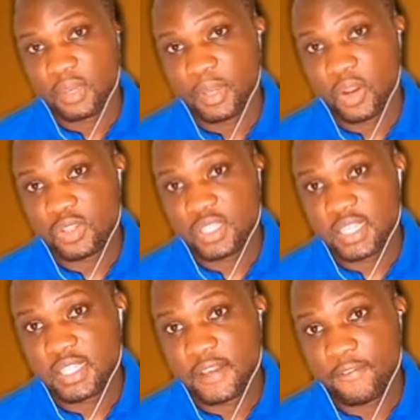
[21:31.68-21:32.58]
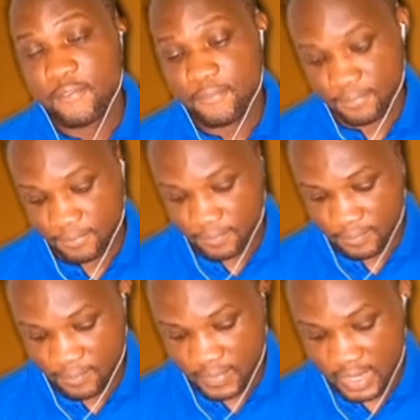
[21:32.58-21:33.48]
Because this
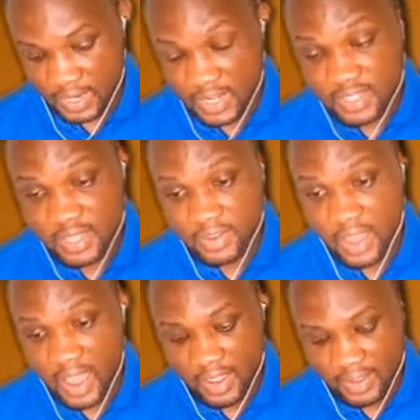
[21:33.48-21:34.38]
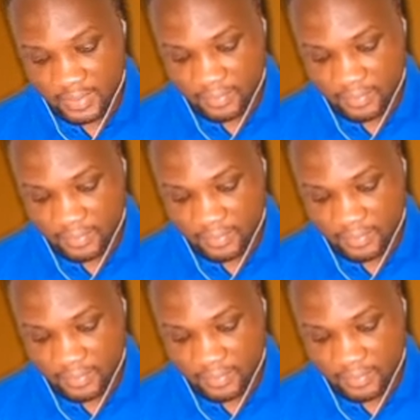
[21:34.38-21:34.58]
is the 9.